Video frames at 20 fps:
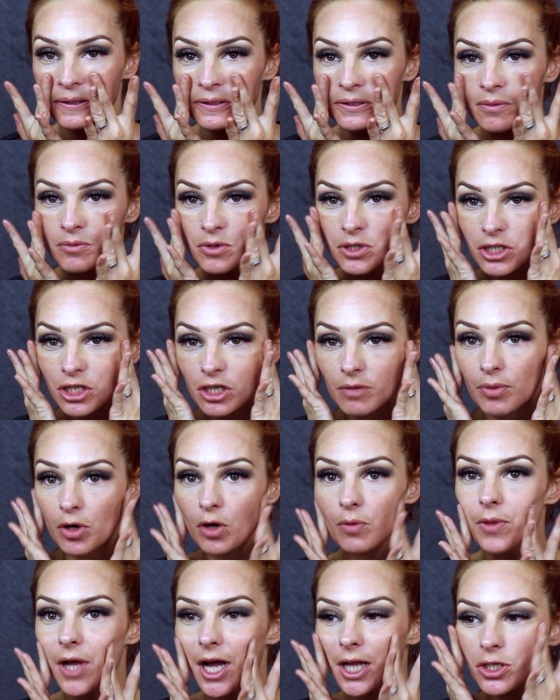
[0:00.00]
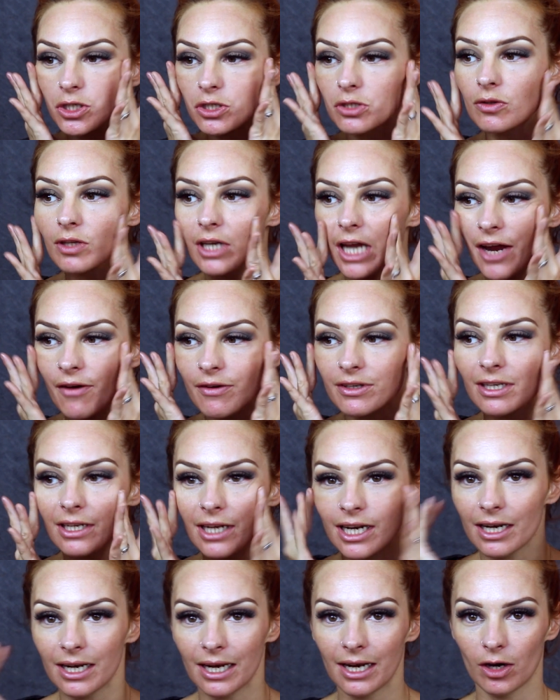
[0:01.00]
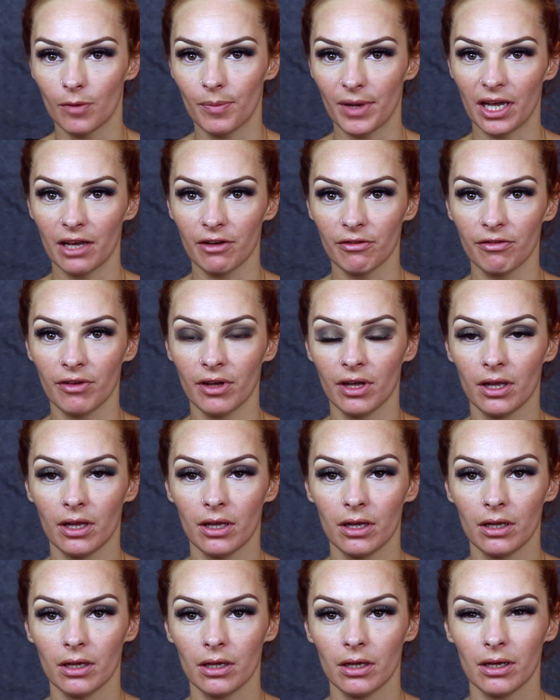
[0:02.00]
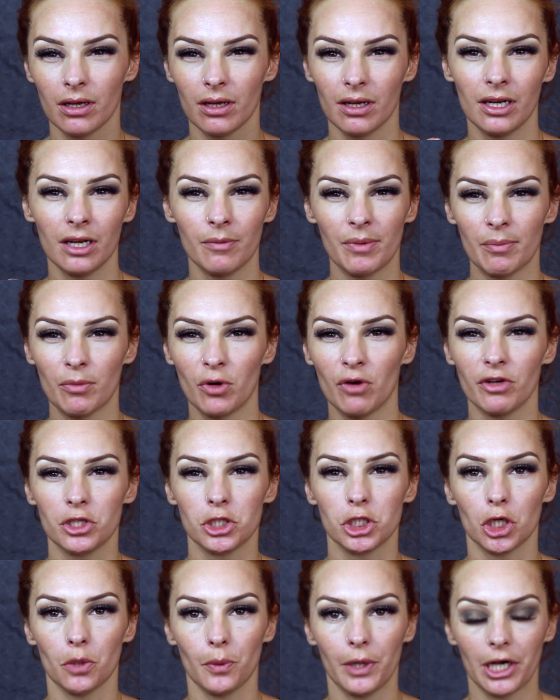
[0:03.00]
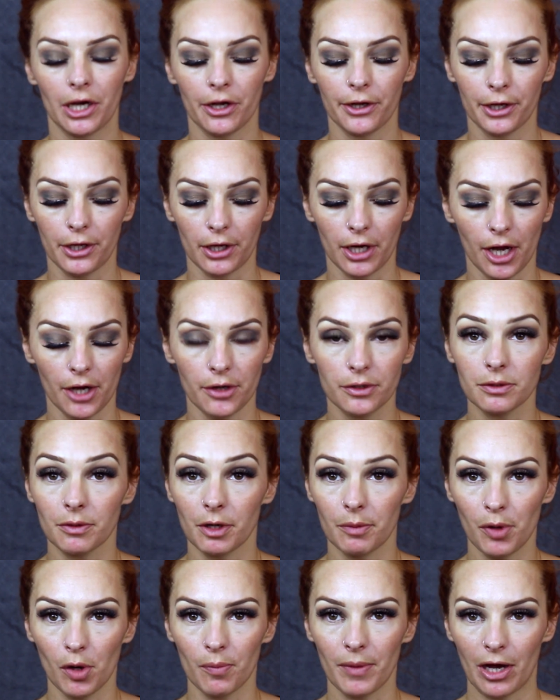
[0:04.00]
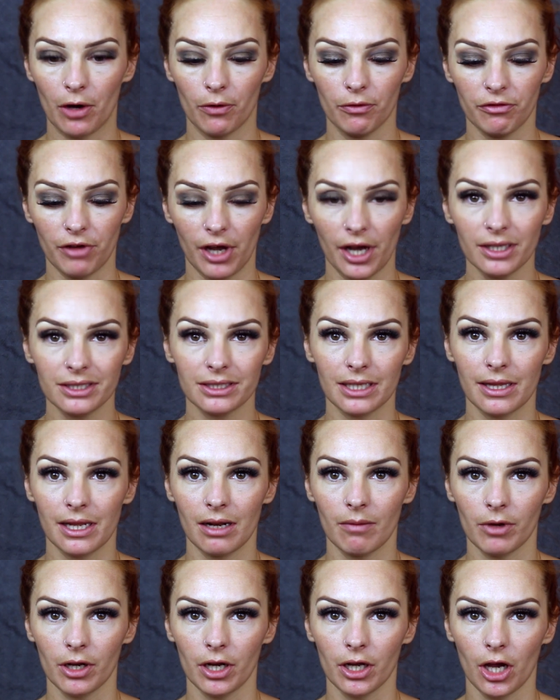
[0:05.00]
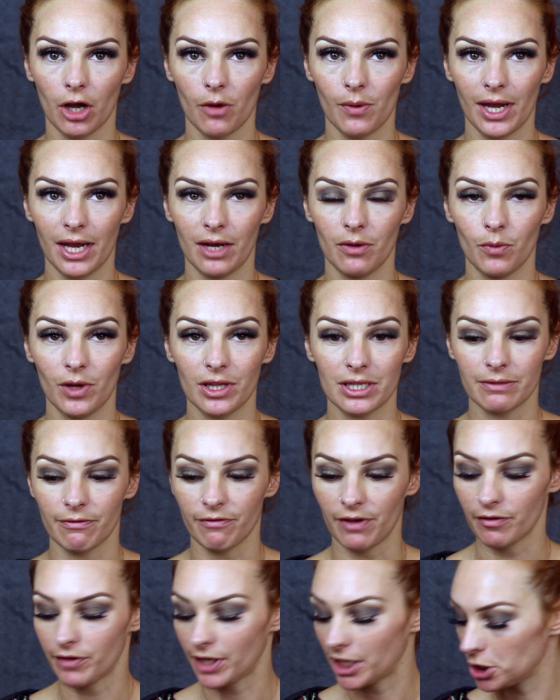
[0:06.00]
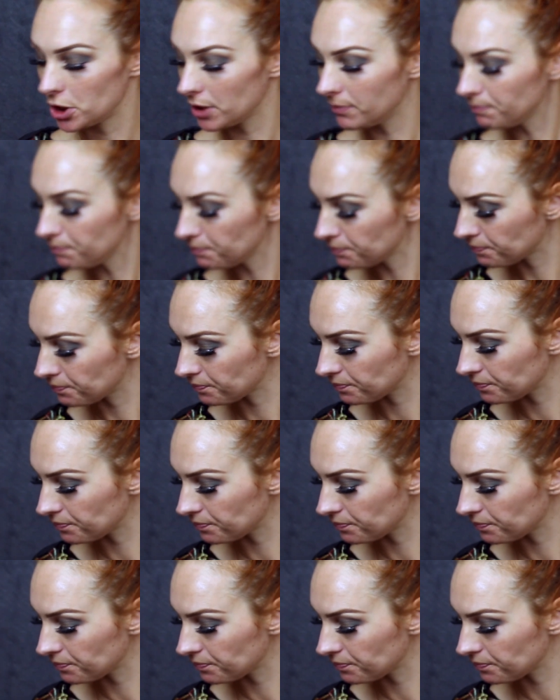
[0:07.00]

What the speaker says: So I'm just going to pop that just on the areas that need a little bit more of a dewy kind of glow. So I'm going to pop that on first, and then I'm going to go in with some foundation.